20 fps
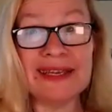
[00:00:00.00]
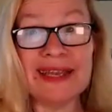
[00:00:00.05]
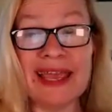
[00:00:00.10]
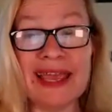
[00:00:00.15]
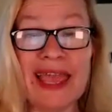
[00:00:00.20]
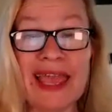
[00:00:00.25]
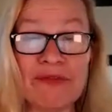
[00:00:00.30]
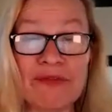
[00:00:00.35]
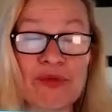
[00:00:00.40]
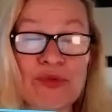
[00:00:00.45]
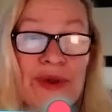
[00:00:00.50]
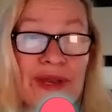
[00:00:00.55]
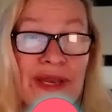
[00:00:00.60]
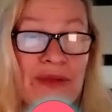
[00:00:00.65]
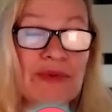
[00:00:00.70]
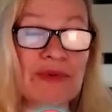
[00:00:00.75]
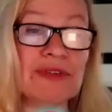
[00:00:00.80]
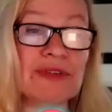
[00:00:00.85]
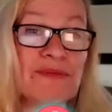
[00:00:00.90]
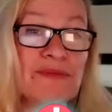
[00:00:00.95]
and I have
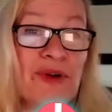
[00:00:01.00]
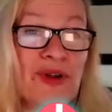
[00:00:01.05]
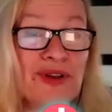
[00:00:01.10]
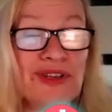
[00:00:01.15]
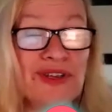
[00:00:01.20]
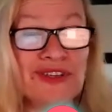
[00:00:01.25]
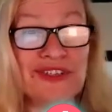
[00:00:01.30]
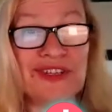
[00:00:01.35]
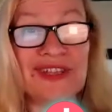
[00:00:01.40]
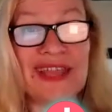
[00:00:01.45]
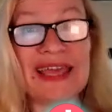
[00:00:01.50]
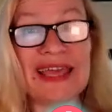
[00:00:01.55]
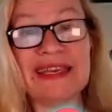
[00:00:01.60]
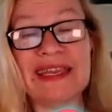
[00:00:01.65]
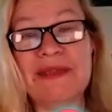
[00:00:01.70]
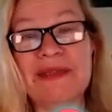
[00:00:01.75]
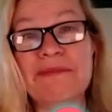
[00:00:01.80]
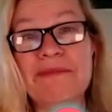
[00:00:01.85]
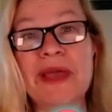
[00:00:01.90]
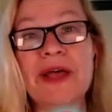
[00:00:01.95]
already responded to
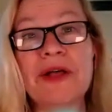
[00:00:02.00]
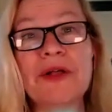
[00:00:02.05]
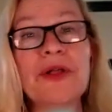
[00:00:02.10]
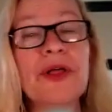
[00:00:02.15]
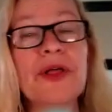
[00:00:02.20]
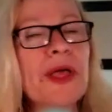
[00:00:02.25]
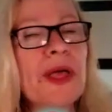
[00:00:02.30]
that email.